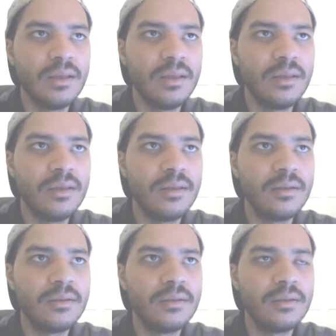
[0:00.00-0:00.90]

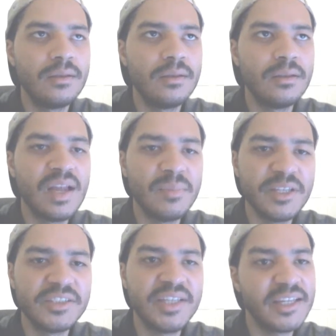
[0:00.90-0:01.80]
And
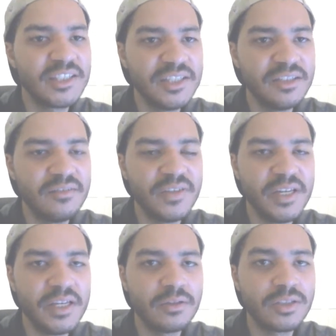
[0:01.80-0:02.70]
Namie's dancing in the
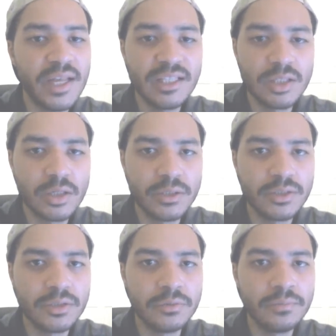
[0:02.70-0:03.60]
video, so that's
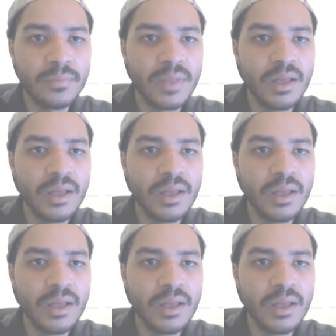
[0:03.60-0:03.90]
good too.